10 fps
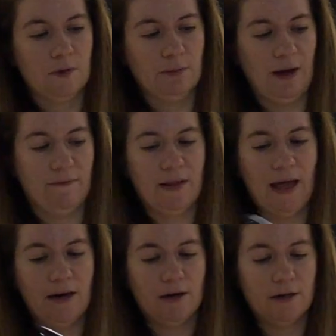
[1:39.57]
We have
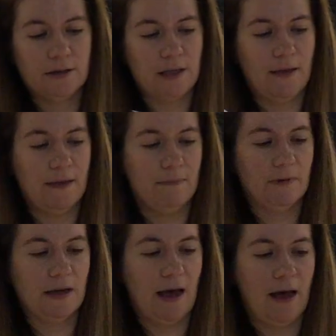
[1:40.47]
letters and then we
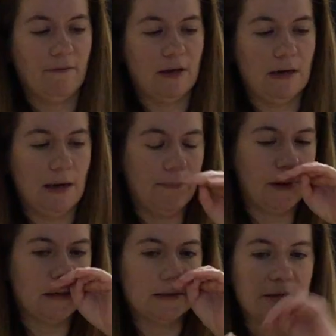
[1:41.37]
have
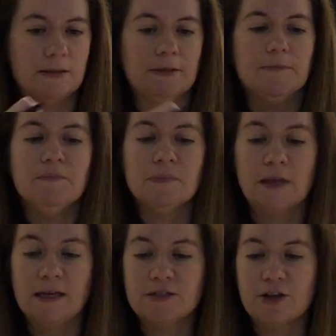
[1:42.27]
numbers.
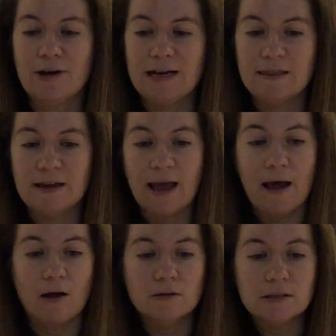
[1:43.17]
Is there anything
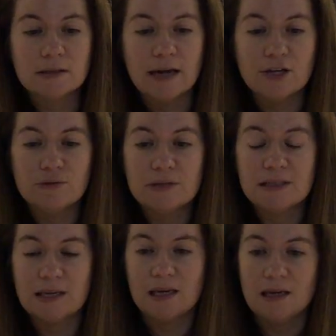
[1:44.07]
else that you
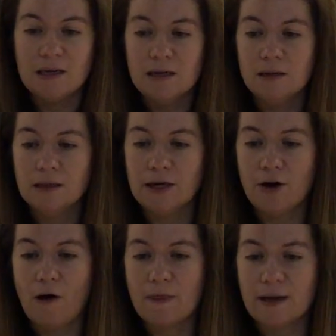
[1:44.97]
see
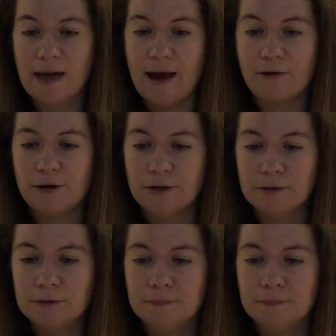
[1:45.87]
here on the counter?